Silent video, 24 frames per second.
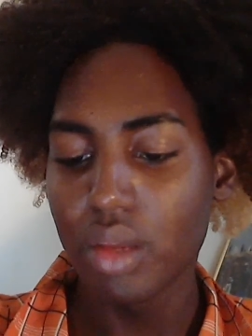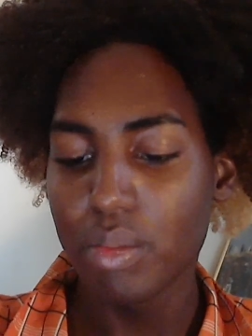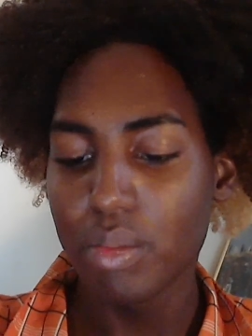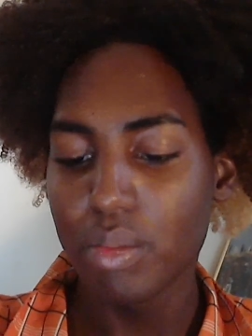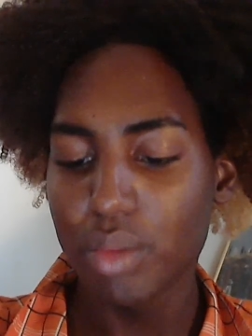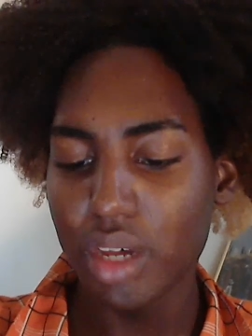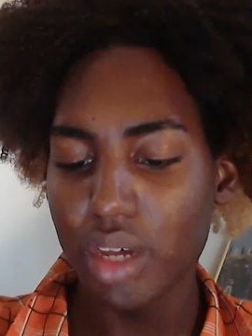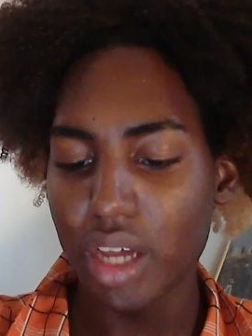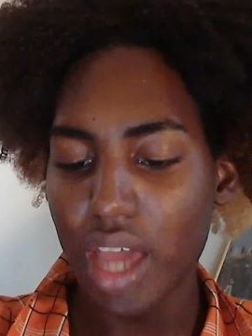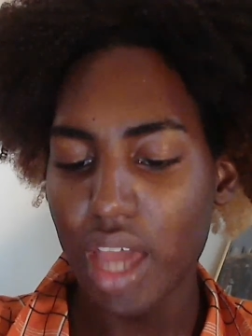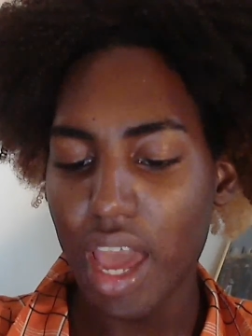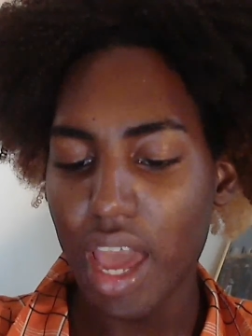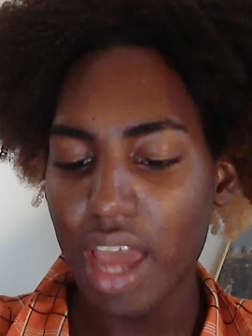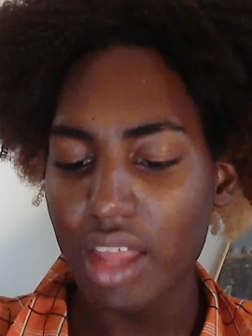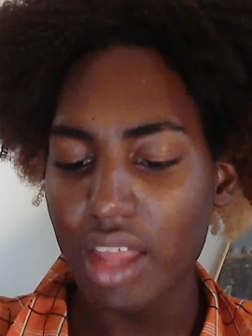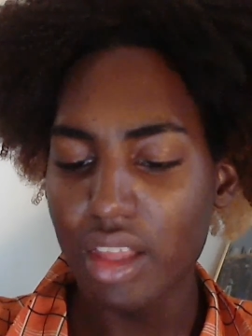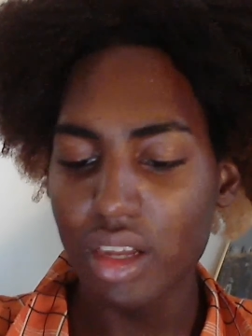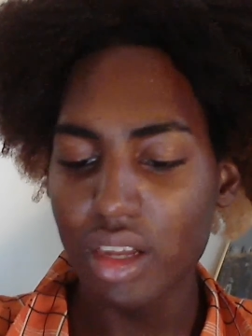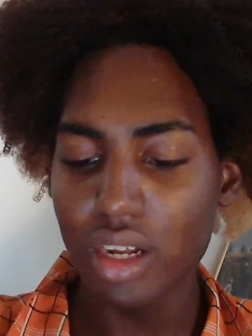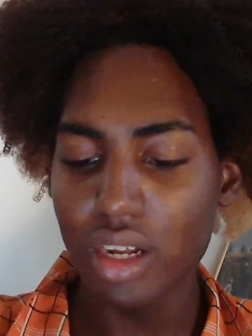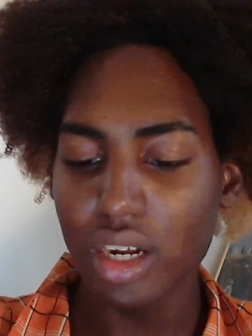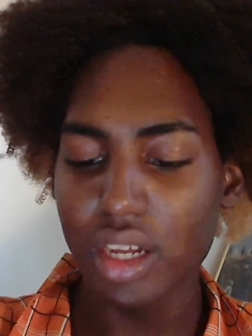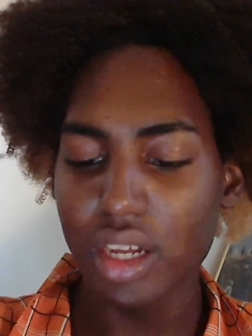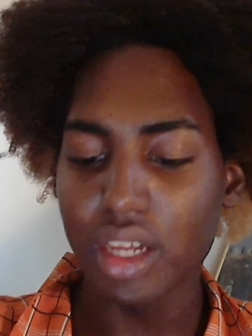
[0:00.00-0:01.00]
But
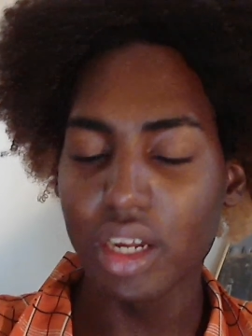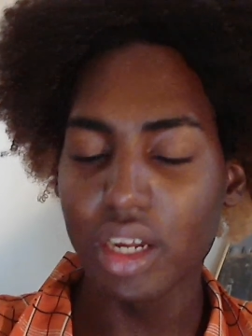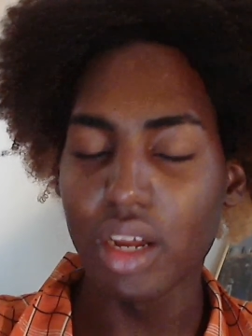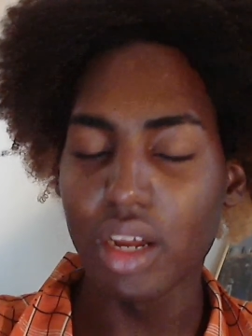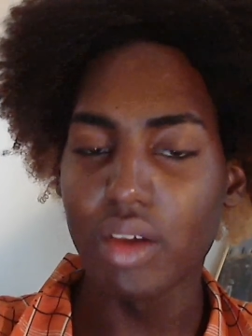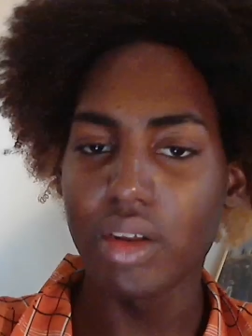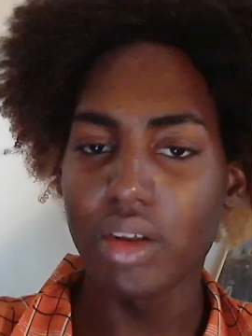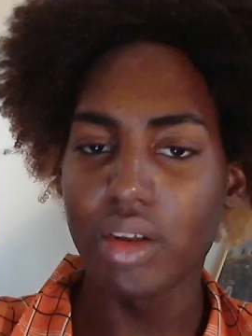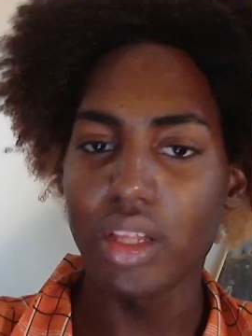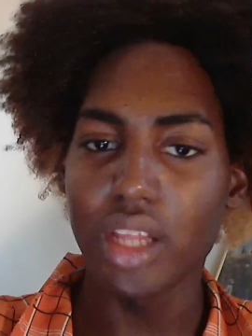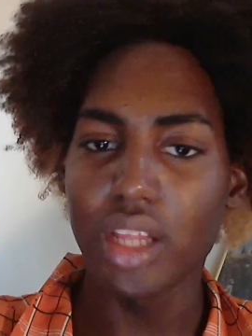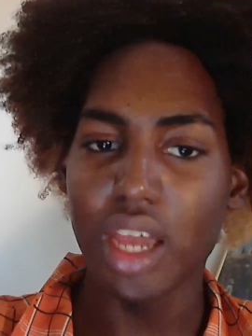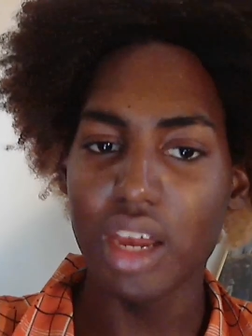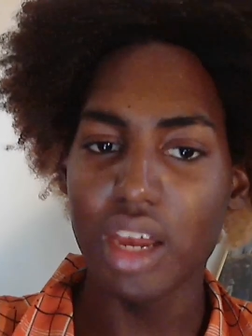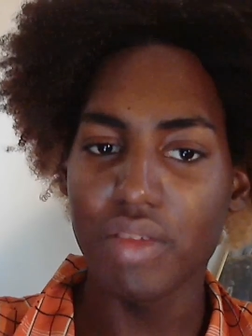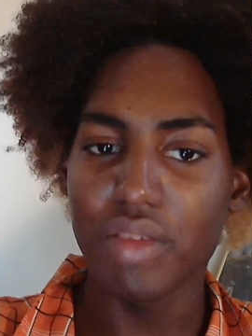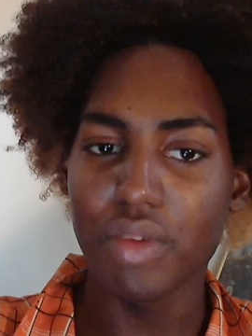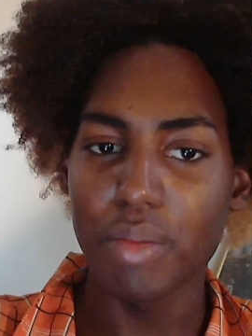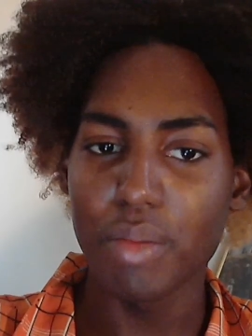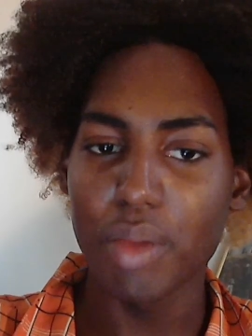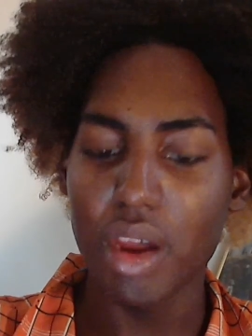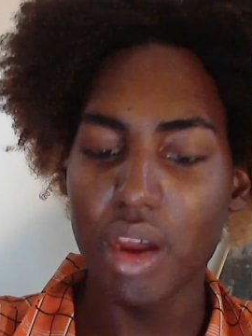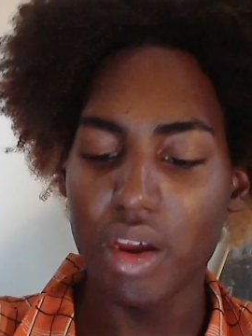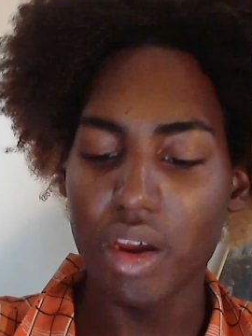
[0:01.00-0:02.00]
after clicking on the Native
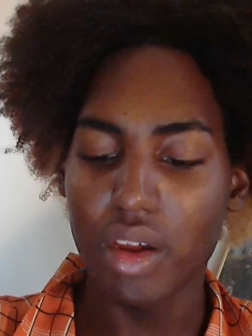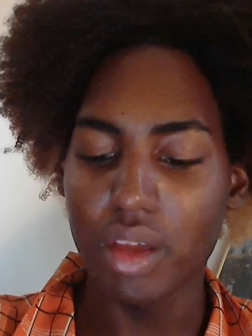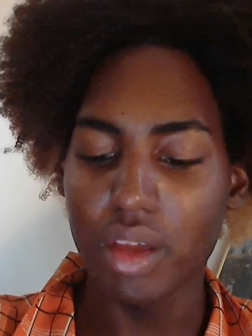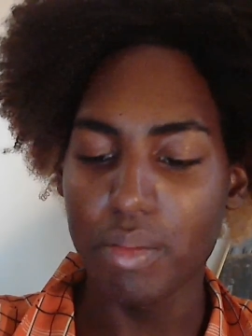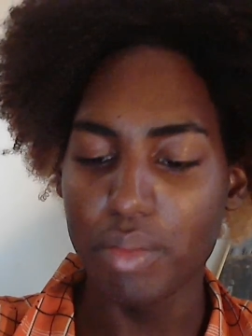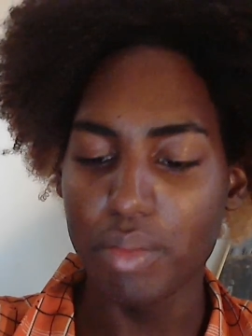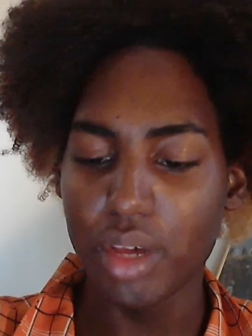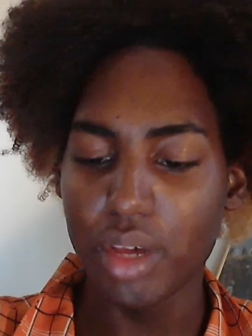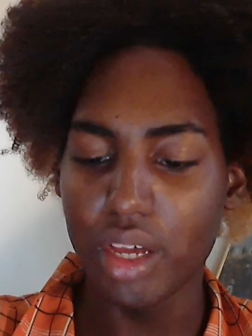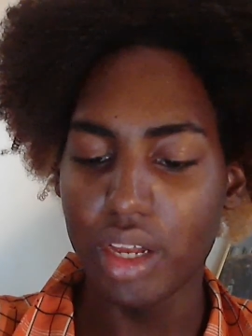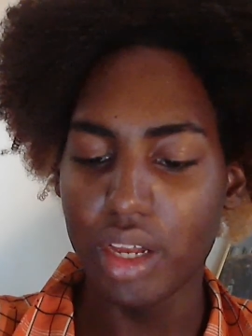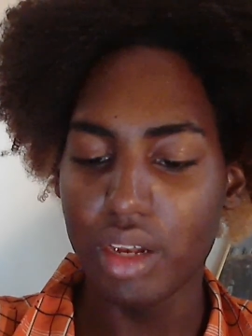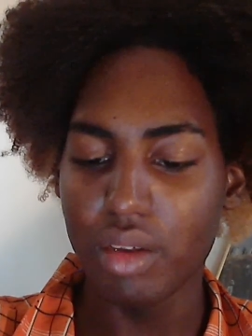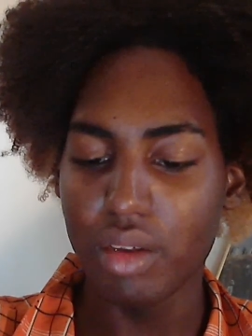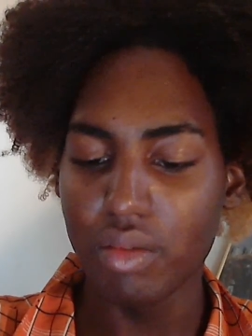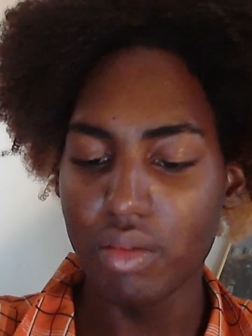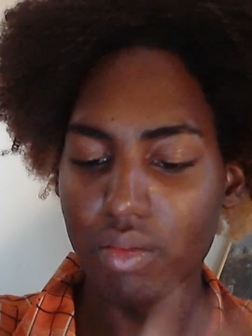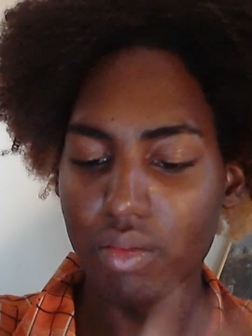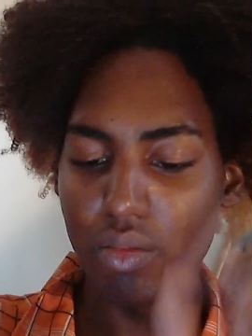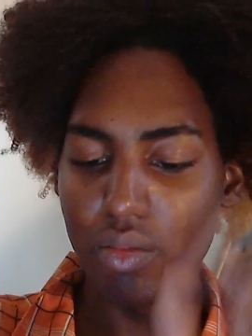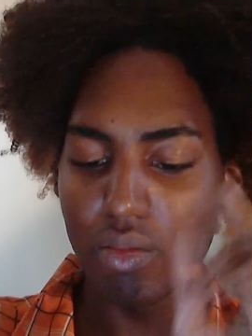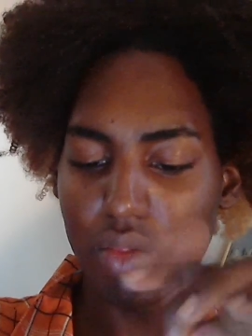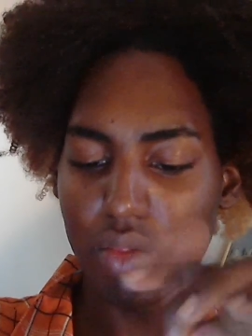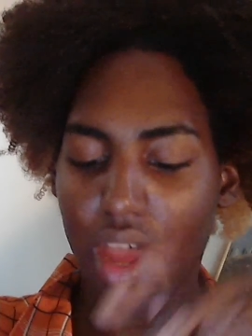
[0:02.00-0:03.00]
American button,
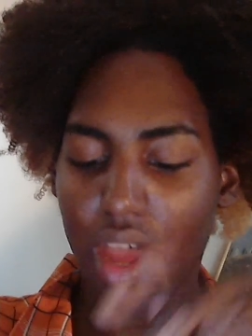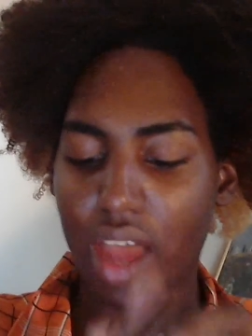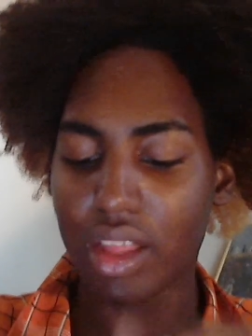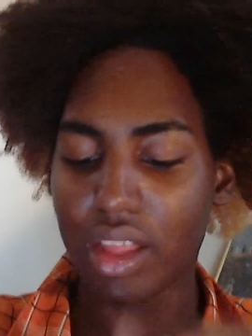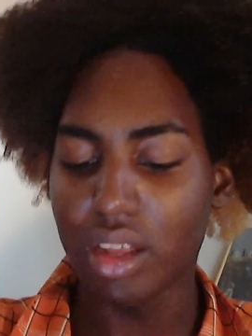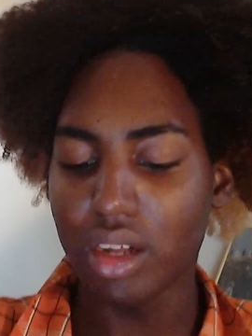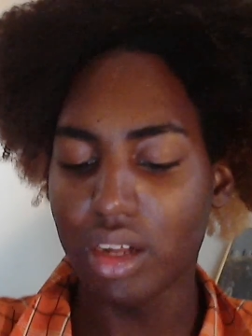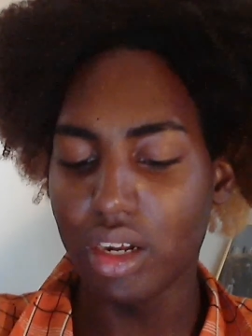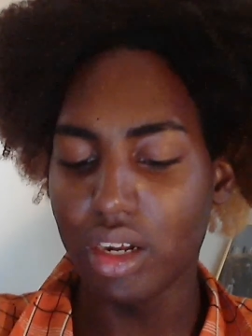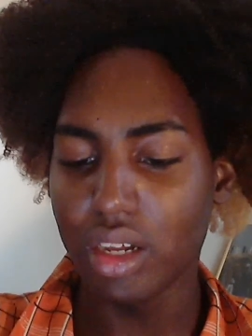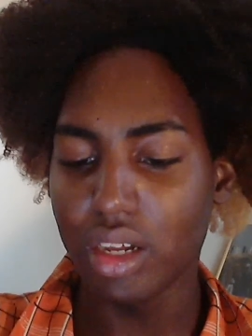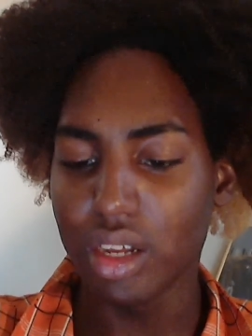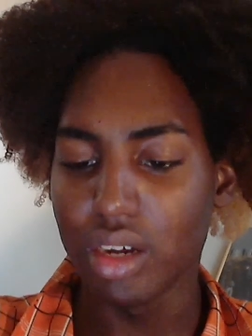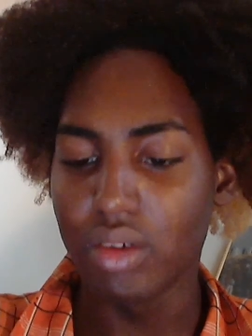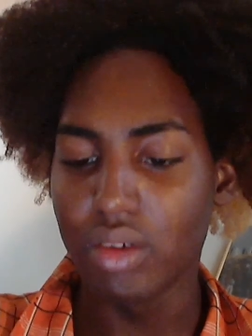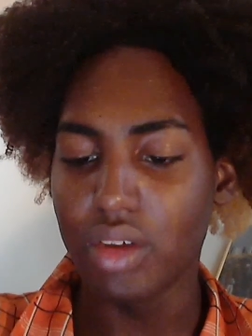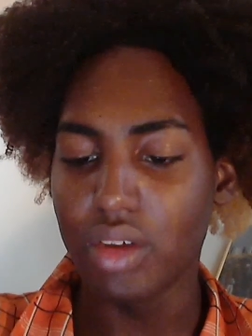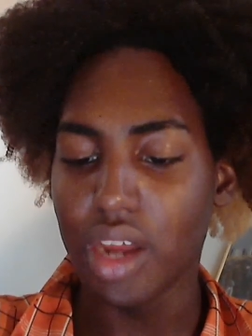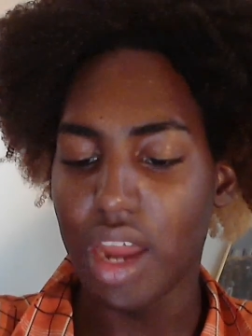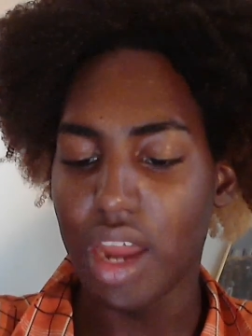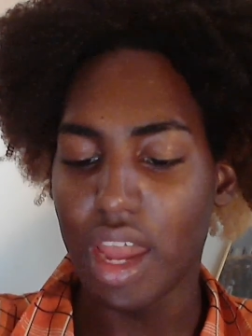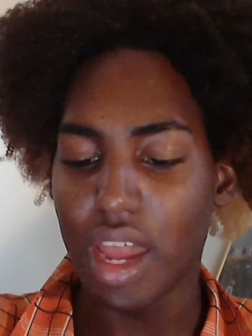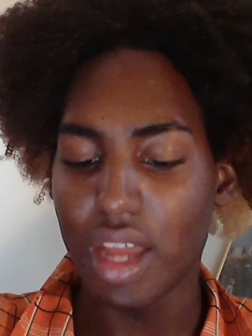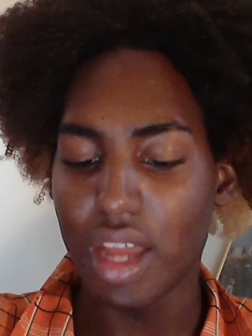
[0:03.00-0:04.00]
after clicking on
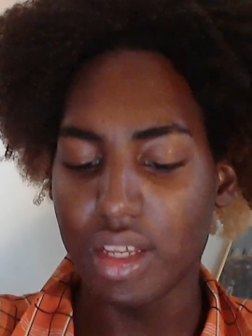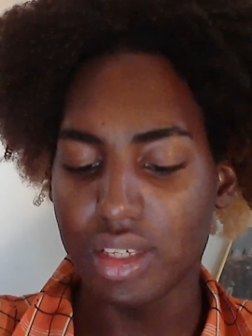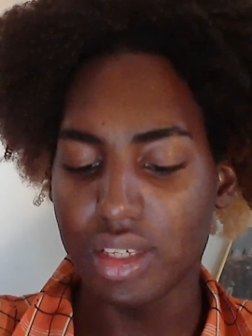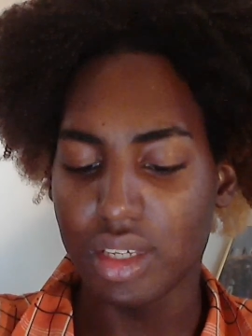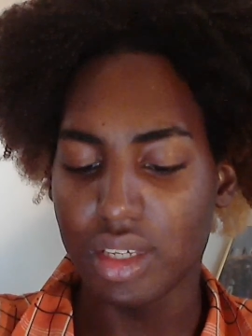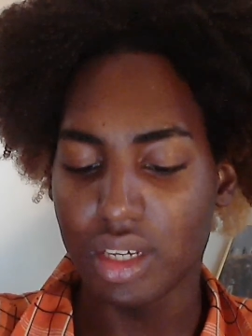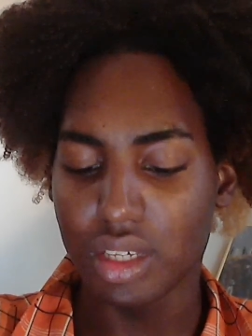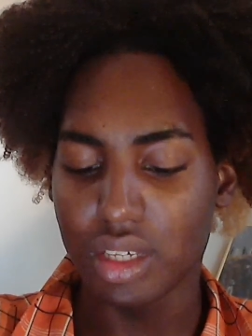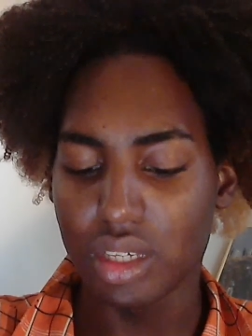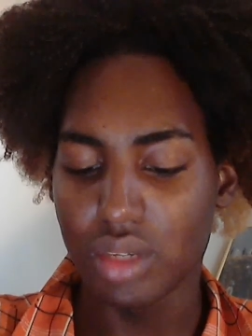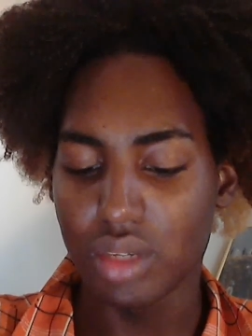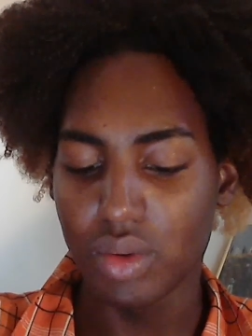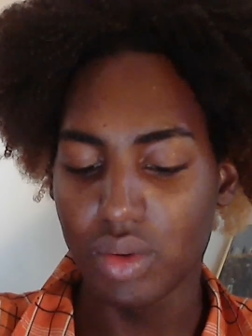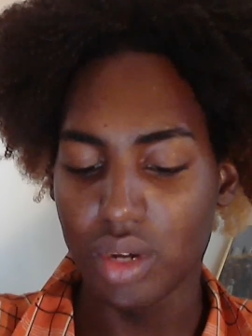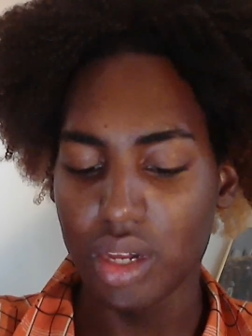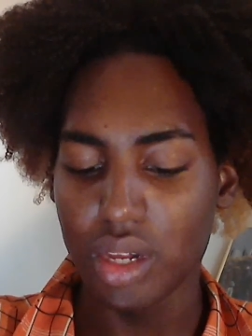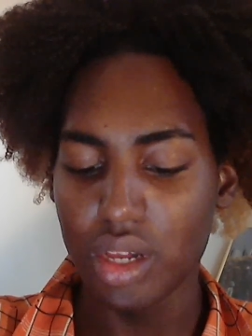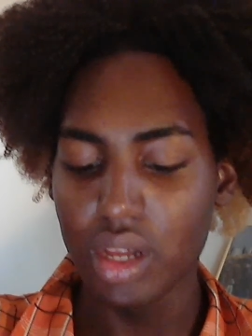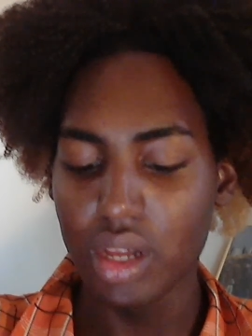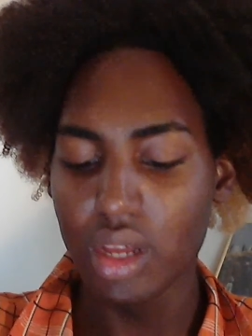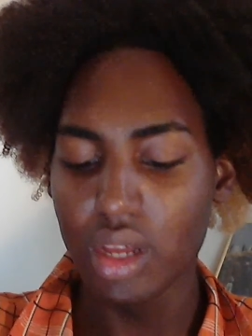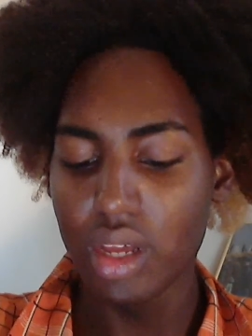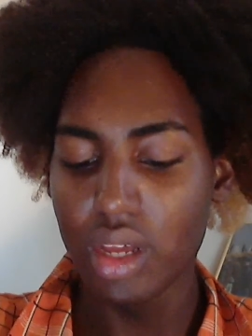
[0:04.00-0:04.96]
your ancestry,